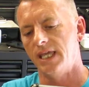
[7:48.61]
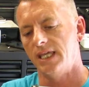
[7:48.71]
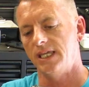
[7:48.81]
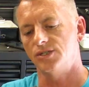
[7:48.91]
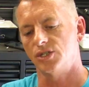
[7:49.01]

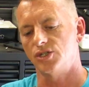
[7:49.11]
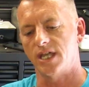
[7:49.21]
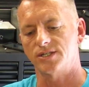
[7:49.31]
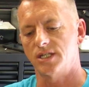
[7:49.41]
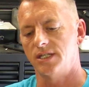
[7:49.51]
he
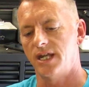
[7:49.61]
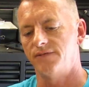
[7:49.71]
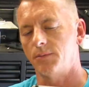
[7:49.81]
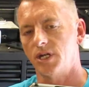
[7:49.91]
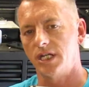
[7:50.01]
suggested that
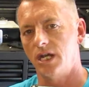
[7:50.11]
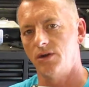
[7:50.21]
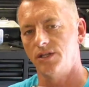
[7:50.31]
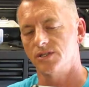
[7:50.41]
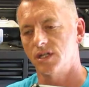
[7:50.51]
if I'm going to
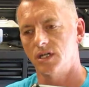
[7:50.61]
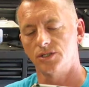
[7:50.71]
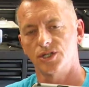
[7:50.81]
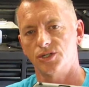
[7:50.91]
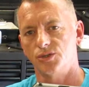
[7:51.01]
carry this gun,
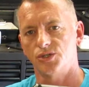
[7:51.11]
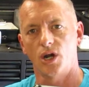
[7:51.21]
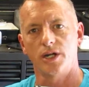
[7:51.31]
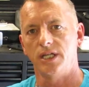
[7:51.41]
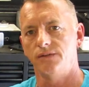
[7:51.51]
just use
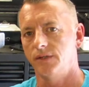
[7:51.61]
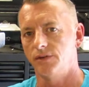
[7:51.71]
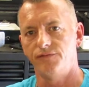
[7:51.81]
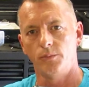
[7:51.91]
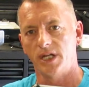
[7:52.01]
Target,
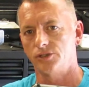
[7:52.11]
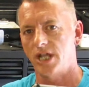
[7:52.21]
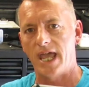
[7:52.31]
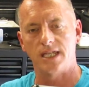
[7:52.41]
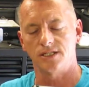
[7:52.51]
full metal
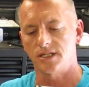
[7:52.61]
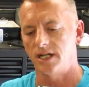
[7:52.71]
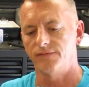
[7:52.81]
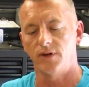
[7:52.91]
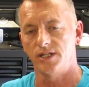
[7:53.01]
jacket stuff, right?